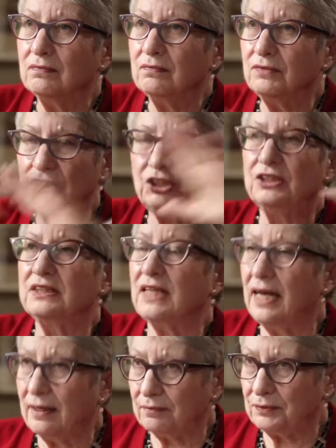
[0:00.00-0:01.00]
which is
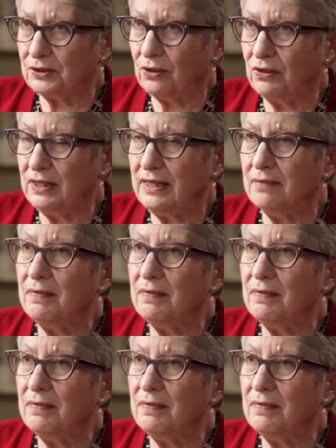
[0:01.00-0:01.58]
absolutely